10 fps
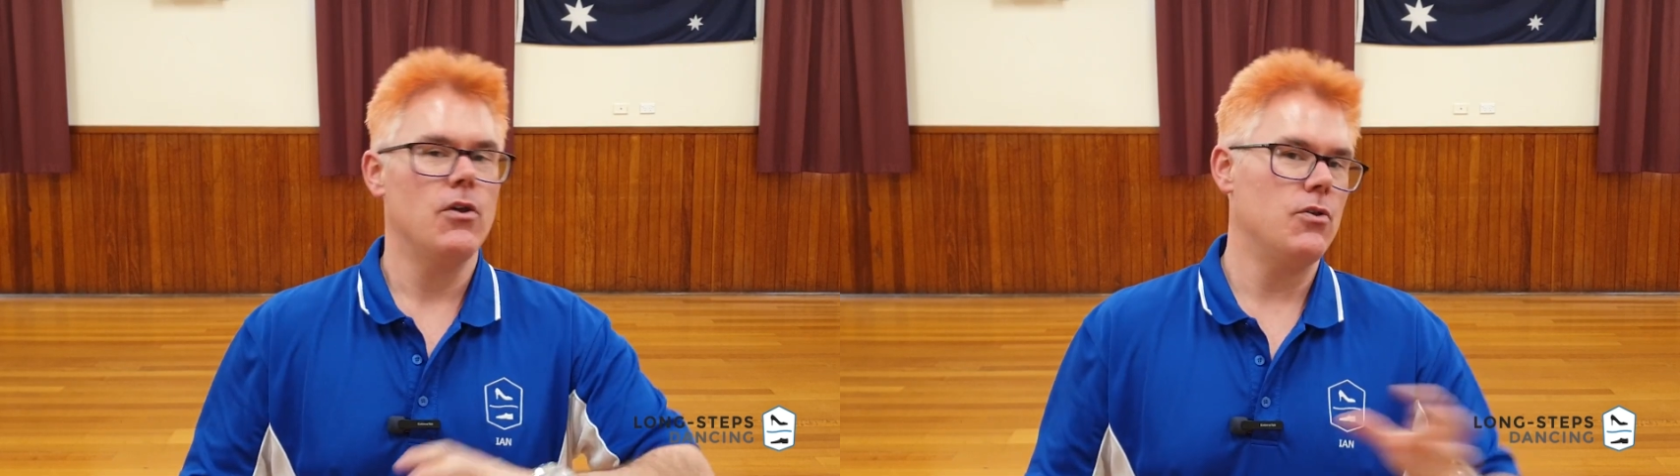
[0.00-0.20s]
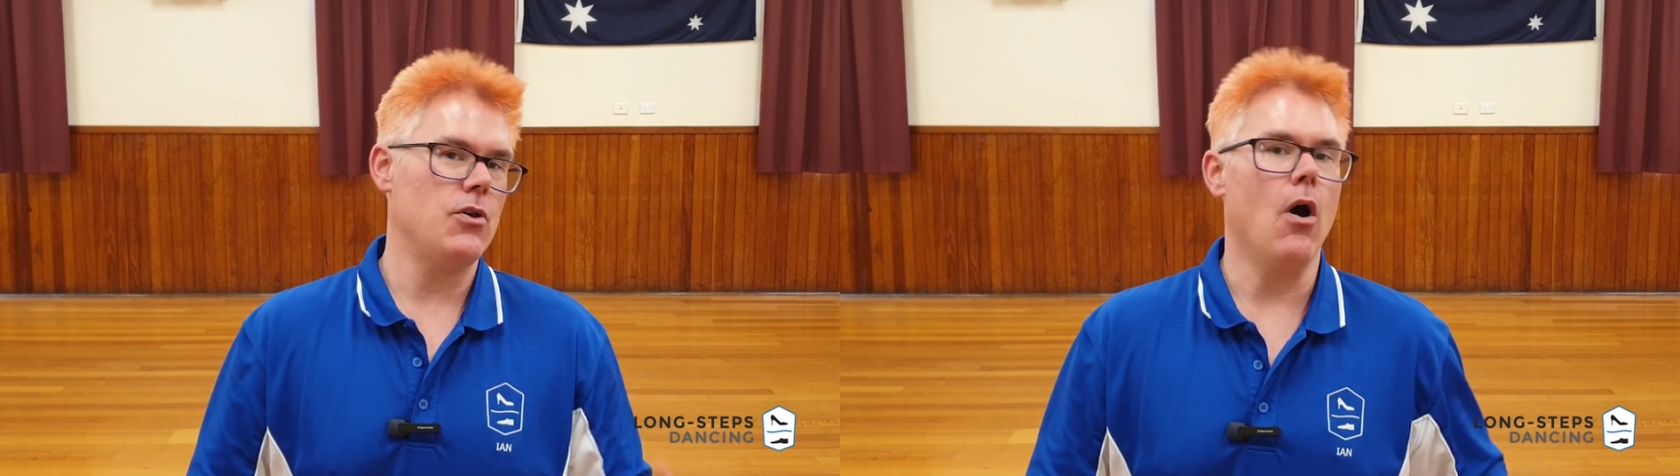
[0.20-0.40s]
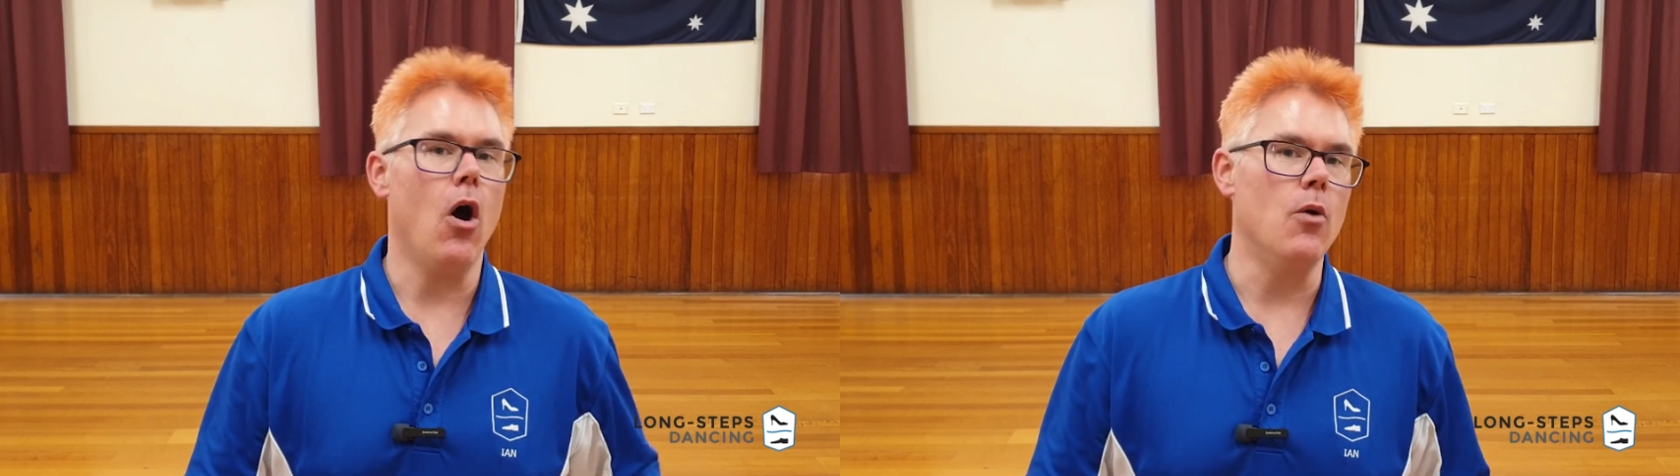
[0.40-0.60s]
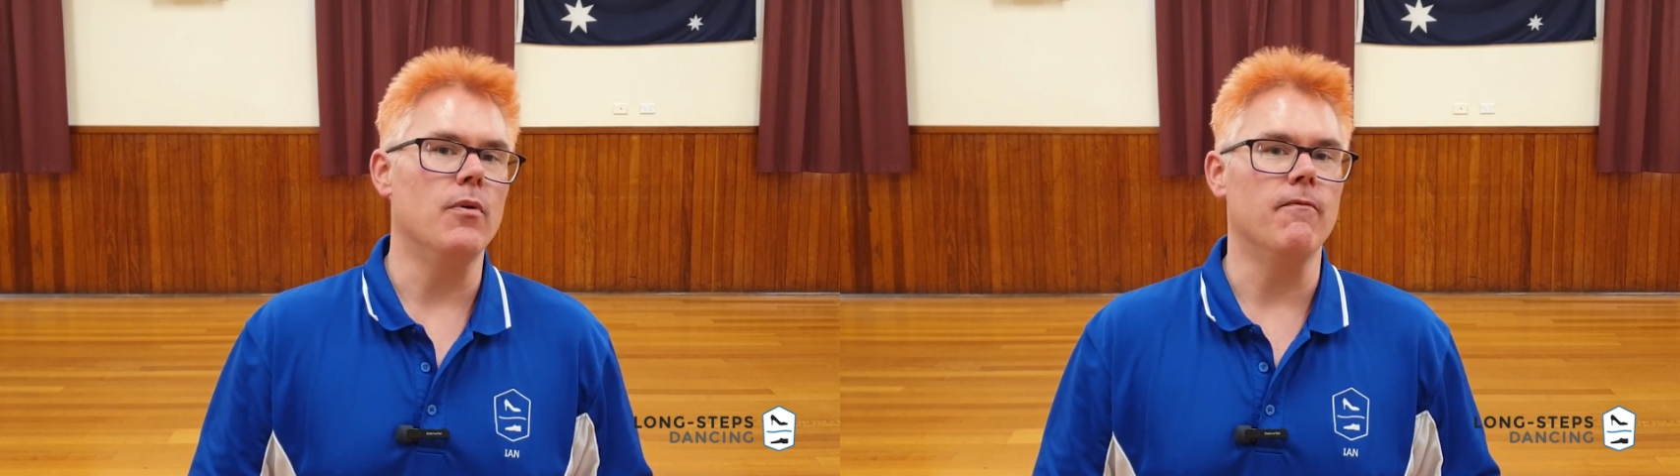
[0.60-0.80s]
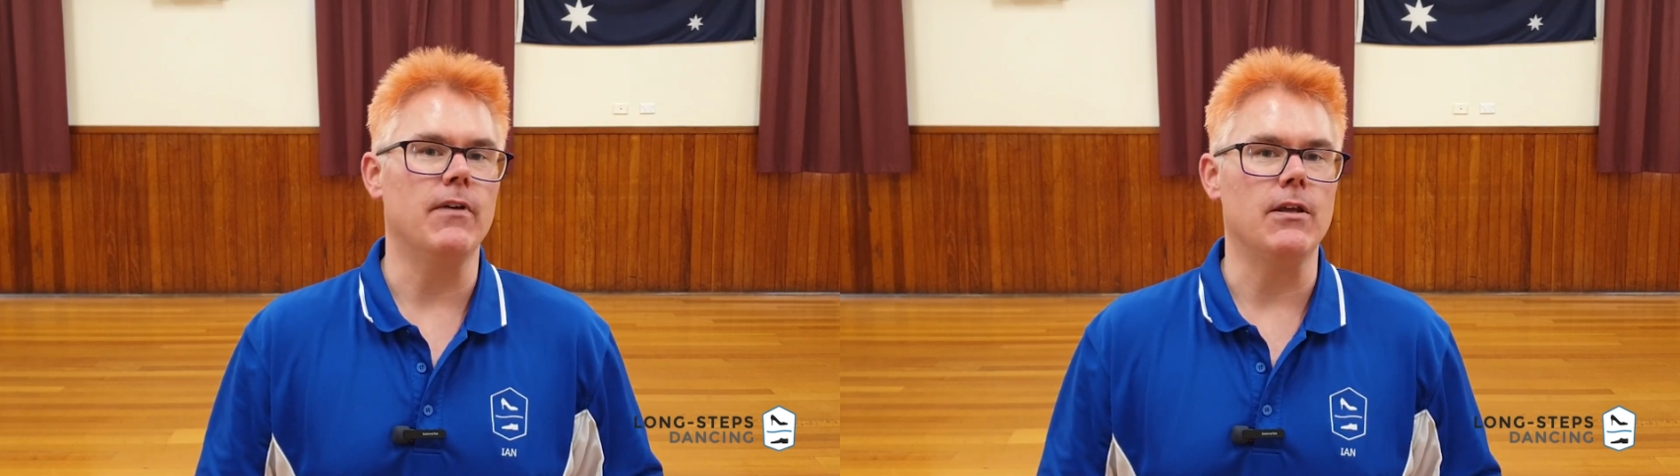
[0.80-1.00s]
to your
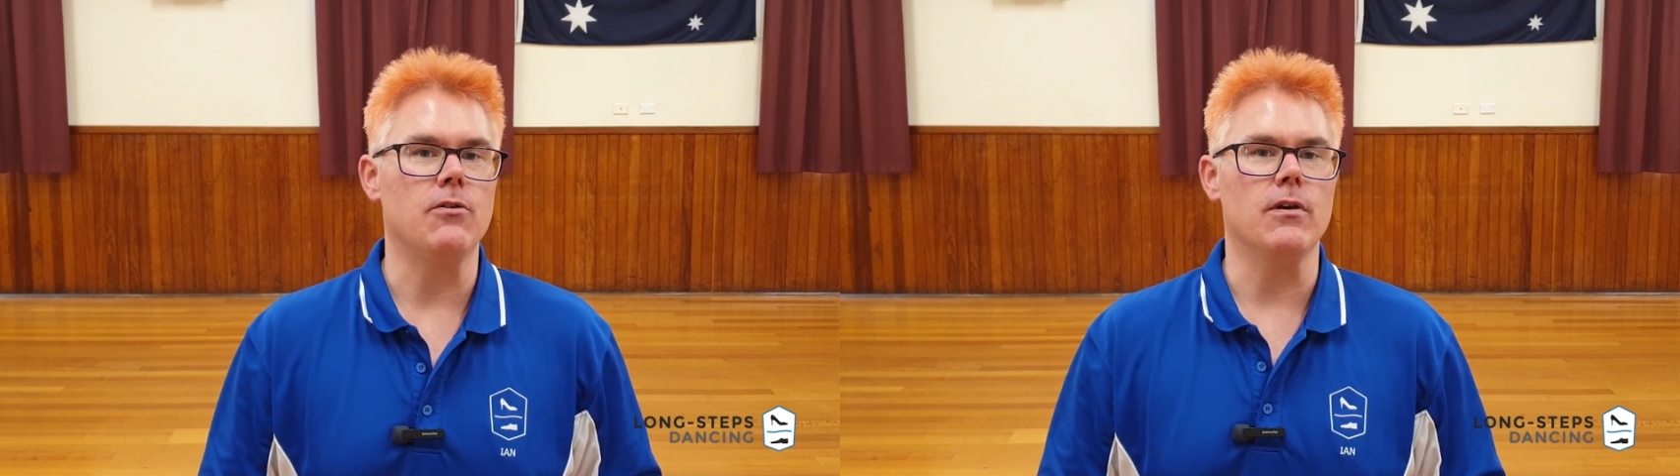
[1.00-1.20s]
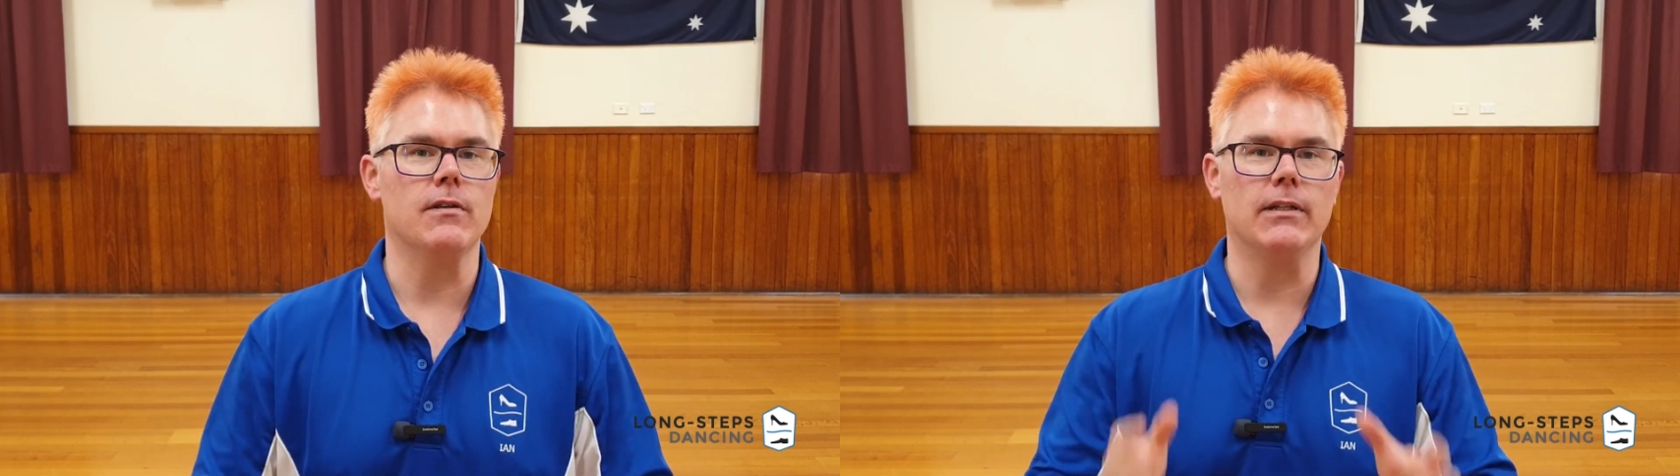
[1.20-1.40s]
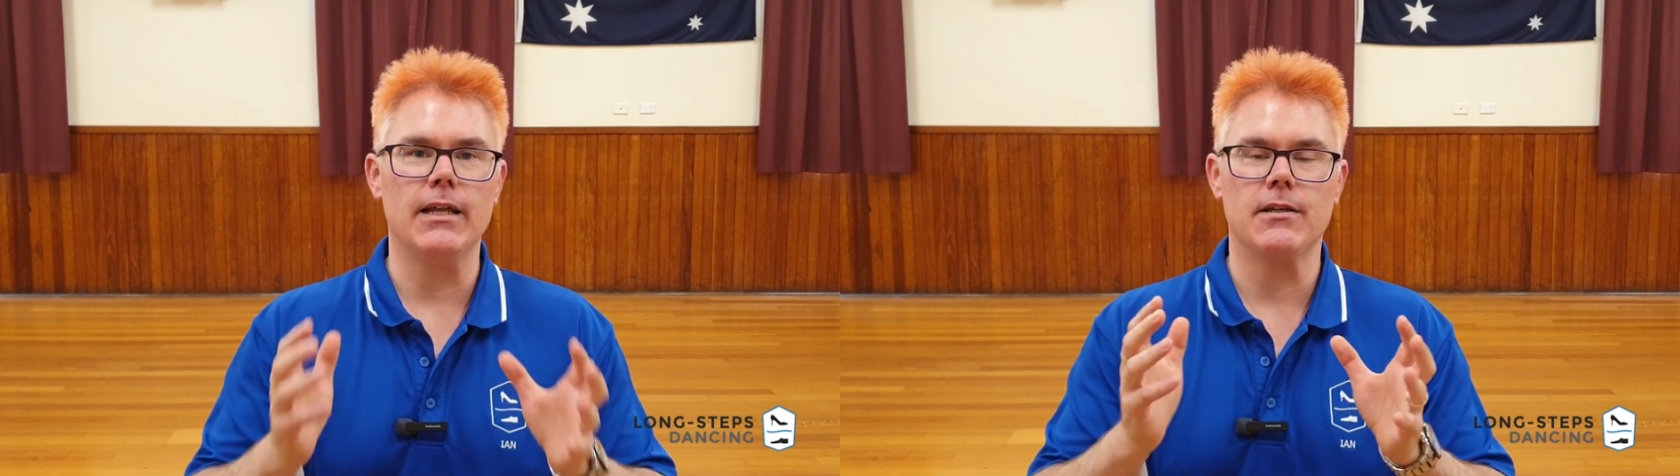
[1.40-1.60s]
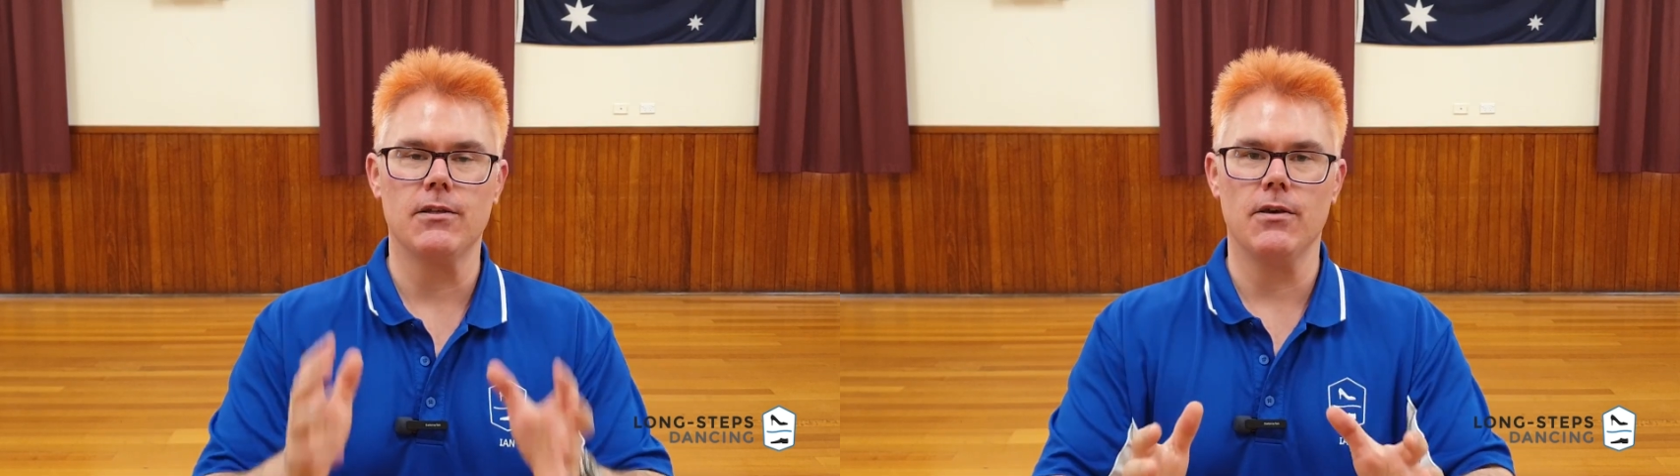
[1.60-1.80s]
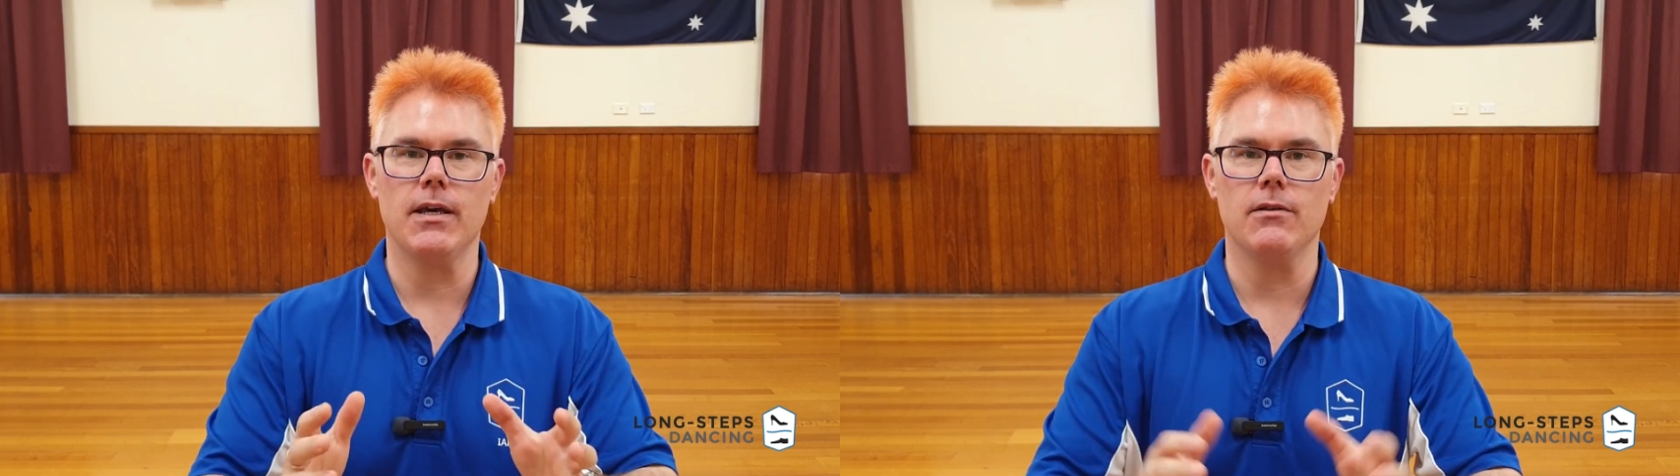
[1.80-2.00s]
open finishes, let us
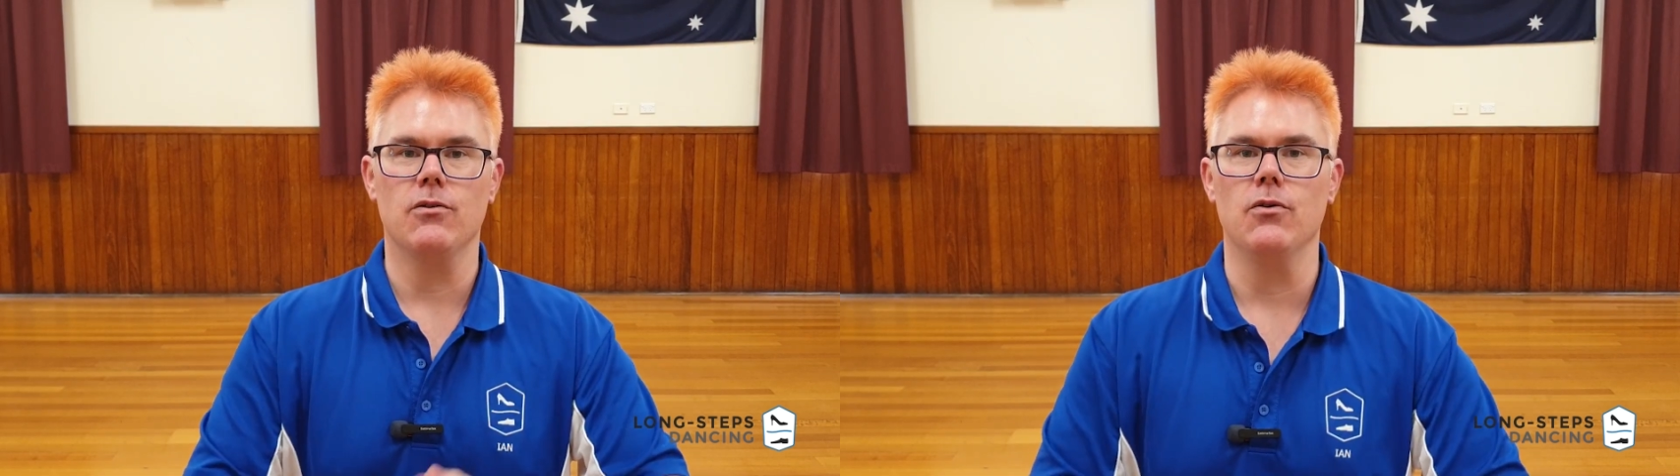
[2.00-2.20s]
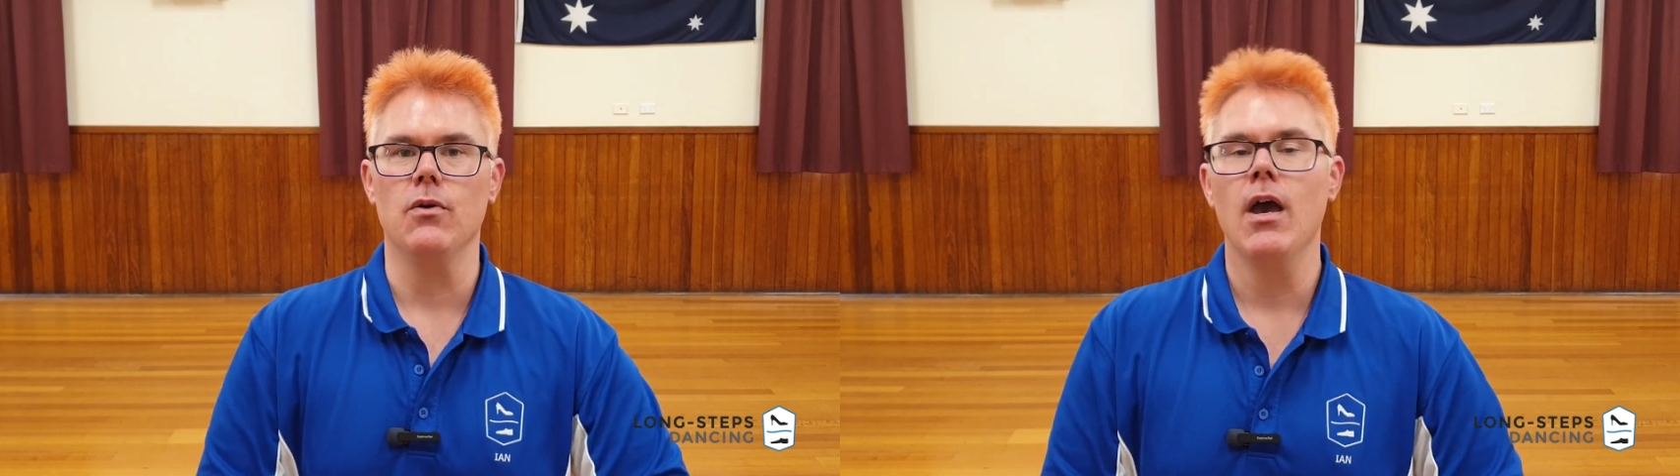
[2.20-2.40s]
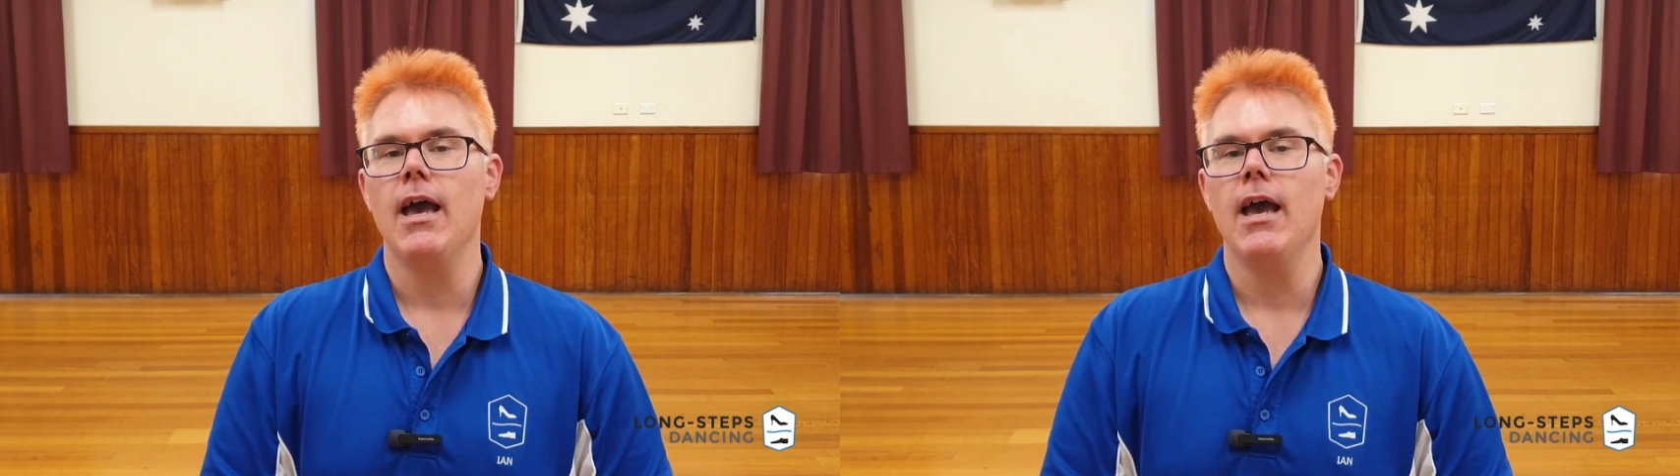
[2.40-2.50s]
know that too,